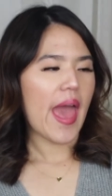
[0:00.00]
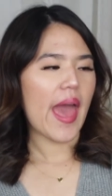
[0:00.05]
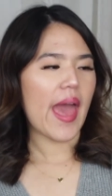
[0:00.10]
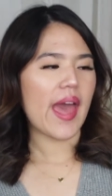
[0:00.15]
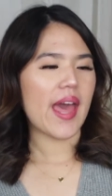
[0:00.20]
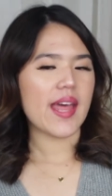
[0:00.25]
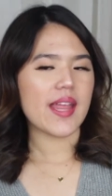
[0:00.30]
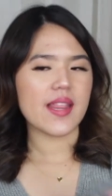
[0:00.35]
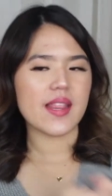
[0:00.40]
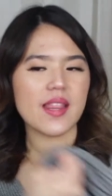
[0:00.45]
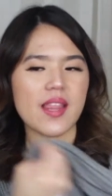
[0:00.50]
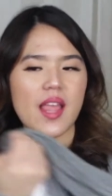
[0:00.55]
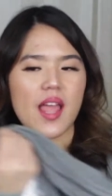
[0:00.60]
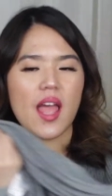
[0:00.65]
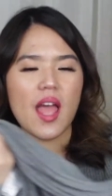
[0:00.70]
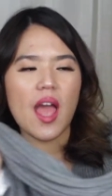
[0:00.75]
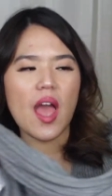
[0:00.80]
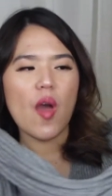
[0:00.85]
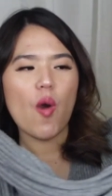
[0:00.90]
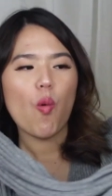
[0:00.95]
And
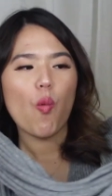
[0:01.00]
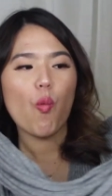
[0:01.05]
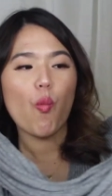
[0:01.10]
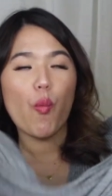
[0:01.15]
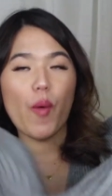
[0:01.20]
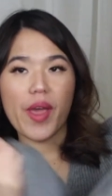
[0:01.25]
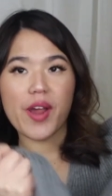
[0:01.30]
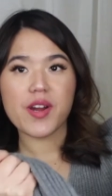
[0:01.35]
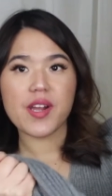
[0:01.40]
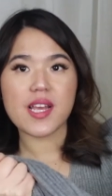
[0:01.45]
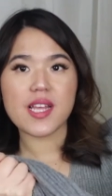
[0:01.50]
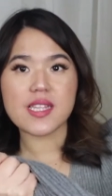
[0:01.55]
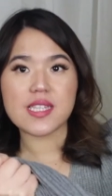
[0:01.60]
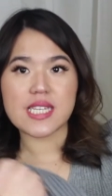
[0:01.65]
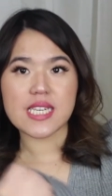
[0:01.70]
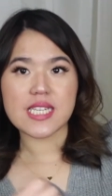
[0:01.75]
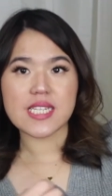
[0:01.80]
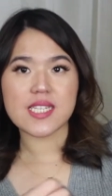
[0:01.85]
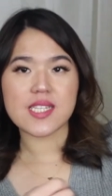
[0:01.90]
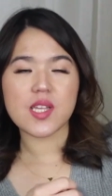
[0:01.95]
wearing
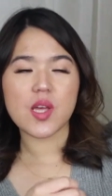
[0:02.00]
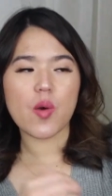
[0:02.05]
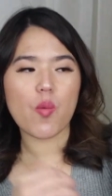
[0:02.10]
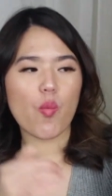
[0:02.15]
this,